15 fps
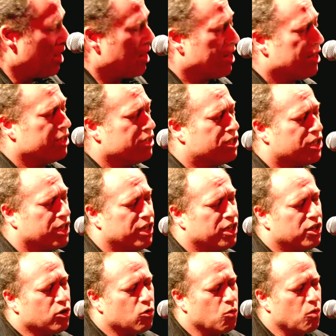In
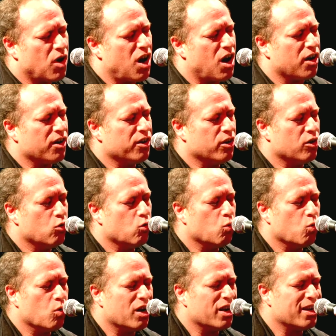Tijuana
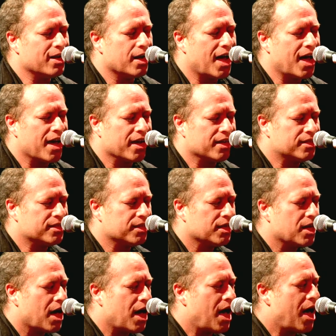one night
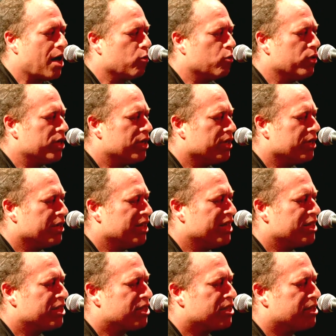I
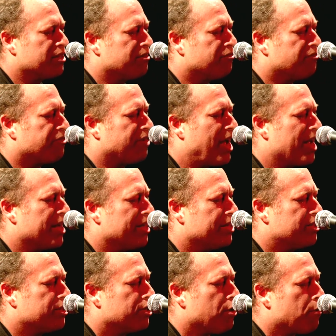witnessed a
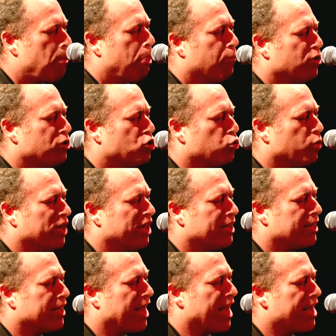fight between
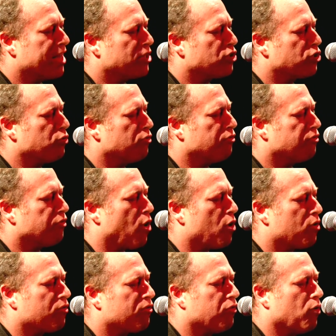gangs who
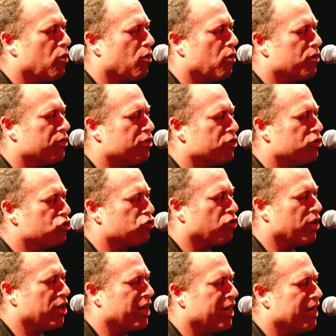fought for the
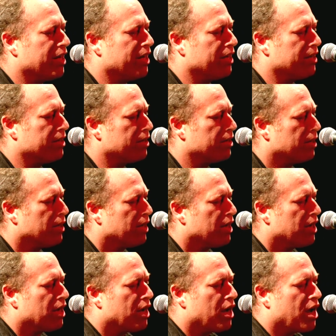trade,
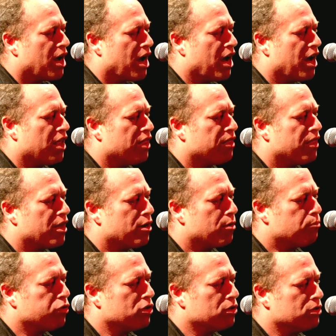and their
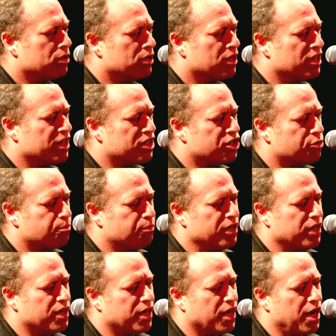bullets
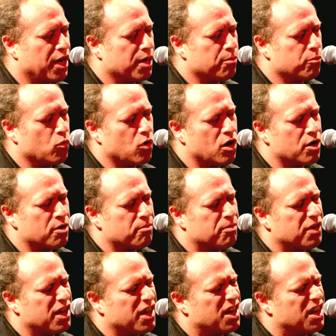became one
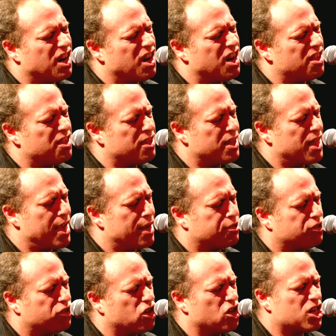big gun that
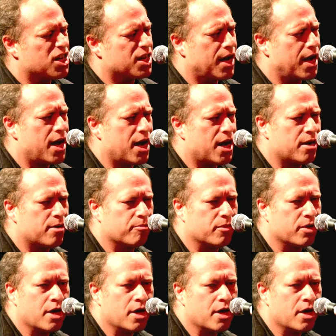took aim